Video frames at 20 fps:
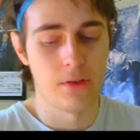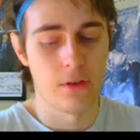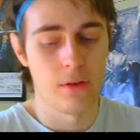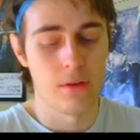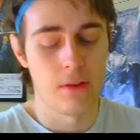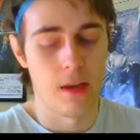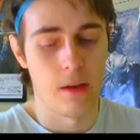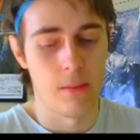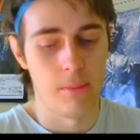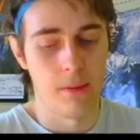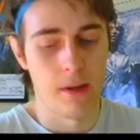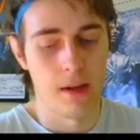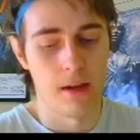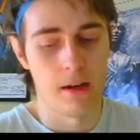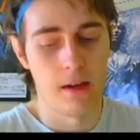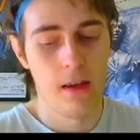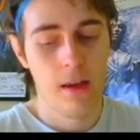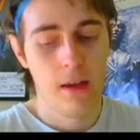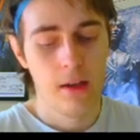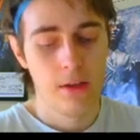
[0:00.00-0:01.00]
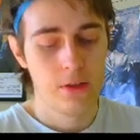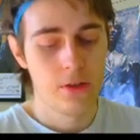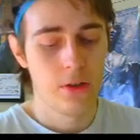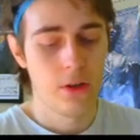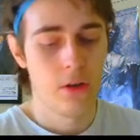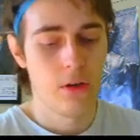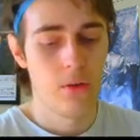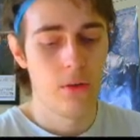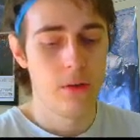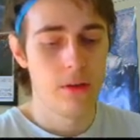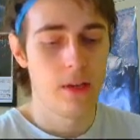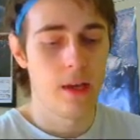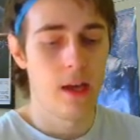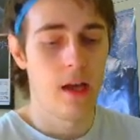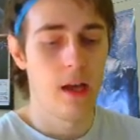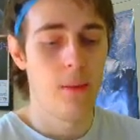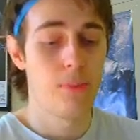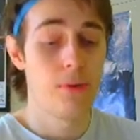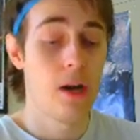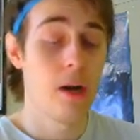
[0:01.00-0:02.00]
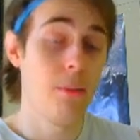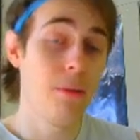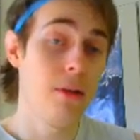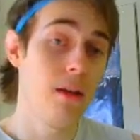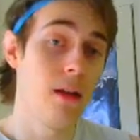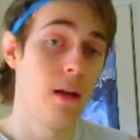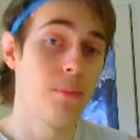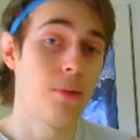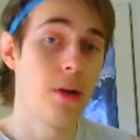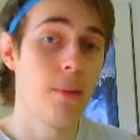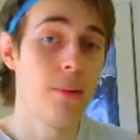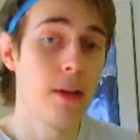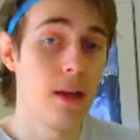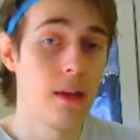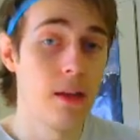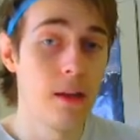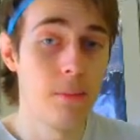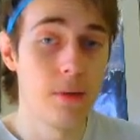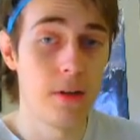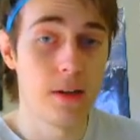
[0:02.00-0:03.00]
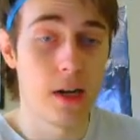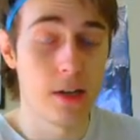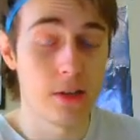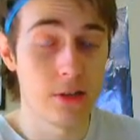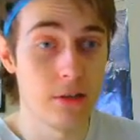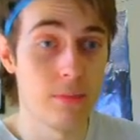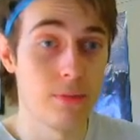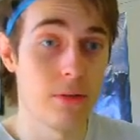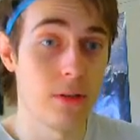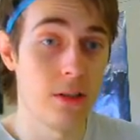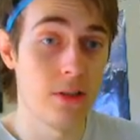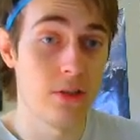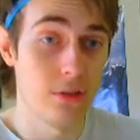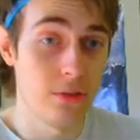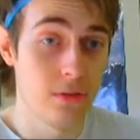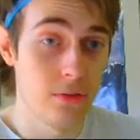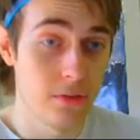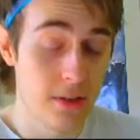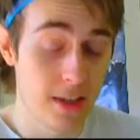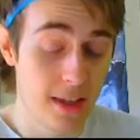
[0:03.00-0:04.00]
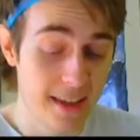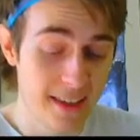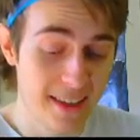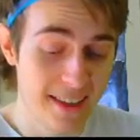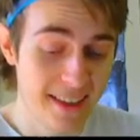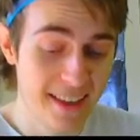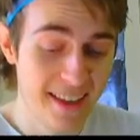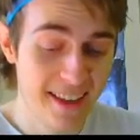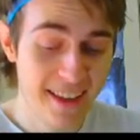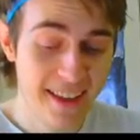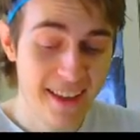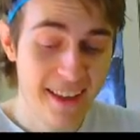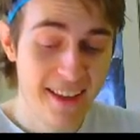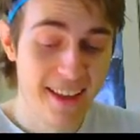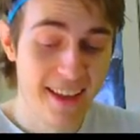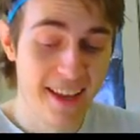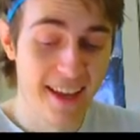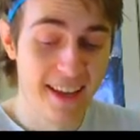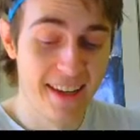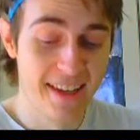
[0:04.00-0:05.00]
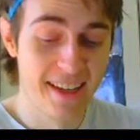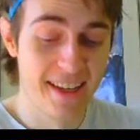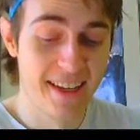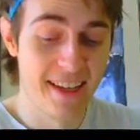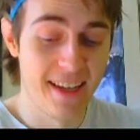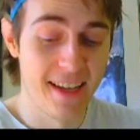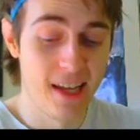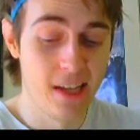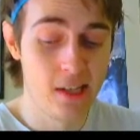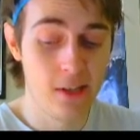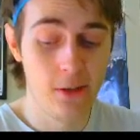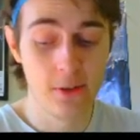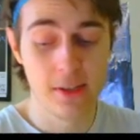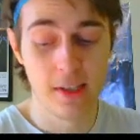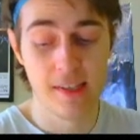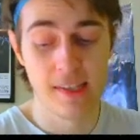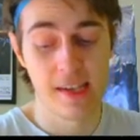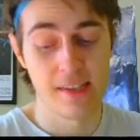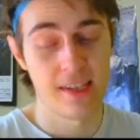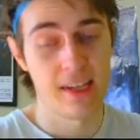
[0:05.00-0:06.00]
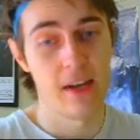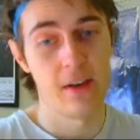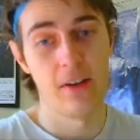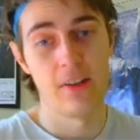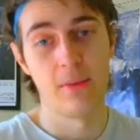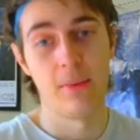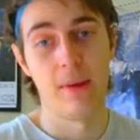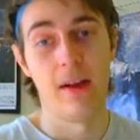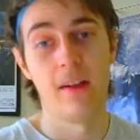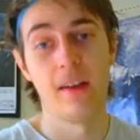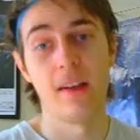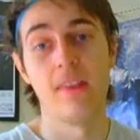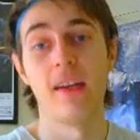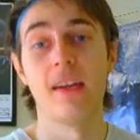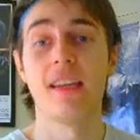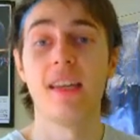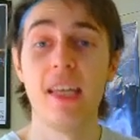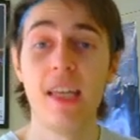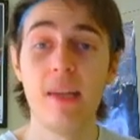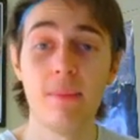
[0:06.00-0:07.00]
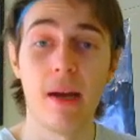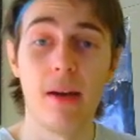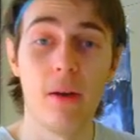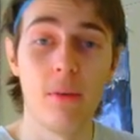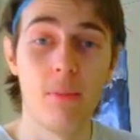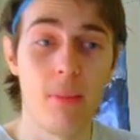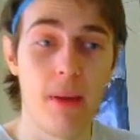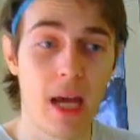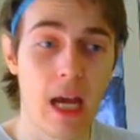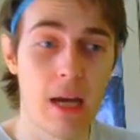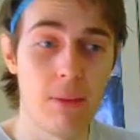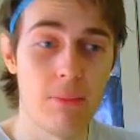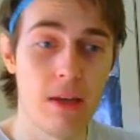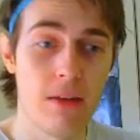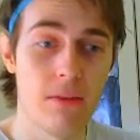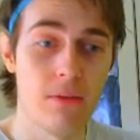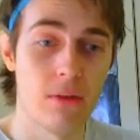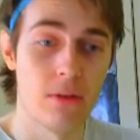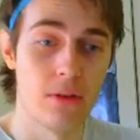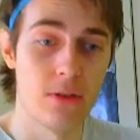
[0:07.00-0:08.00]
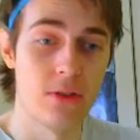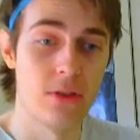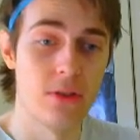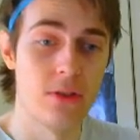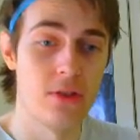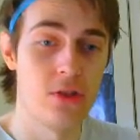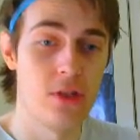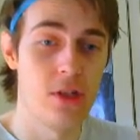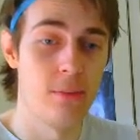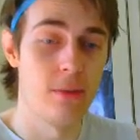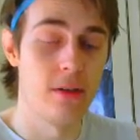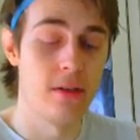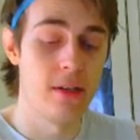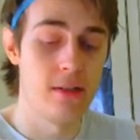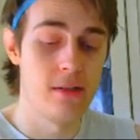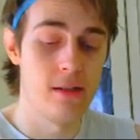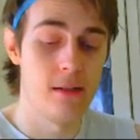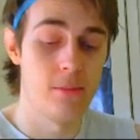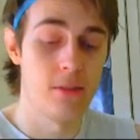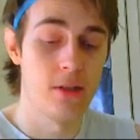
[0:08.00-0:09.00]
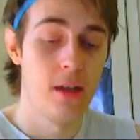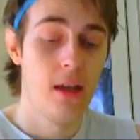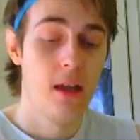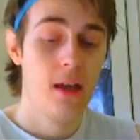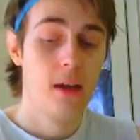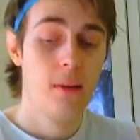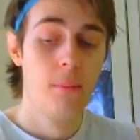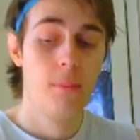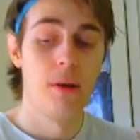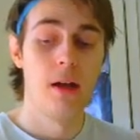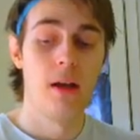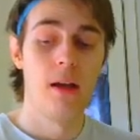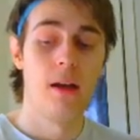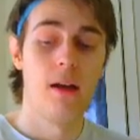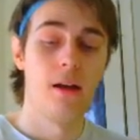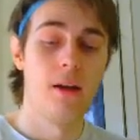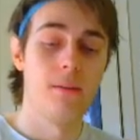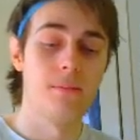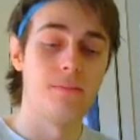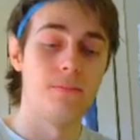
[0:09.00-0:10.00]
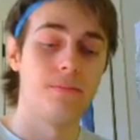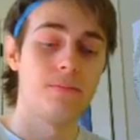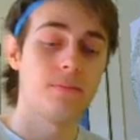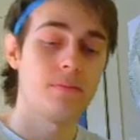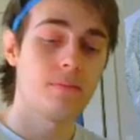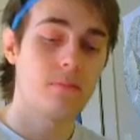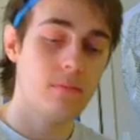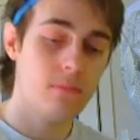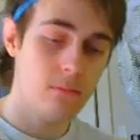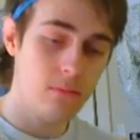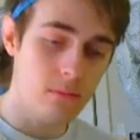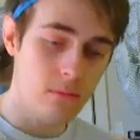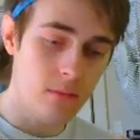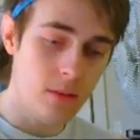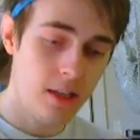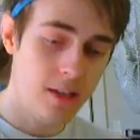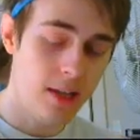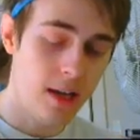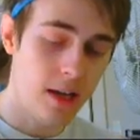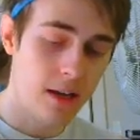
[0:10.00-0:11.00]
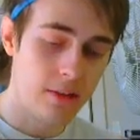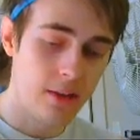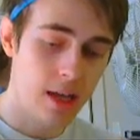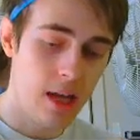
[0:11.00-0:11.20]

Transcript: aren't that bad. So yeah, I'll probably get him done actually pretty soon, and use this as a counter to Malik, and then keep my own Padme versus G Money teams. But yeah, the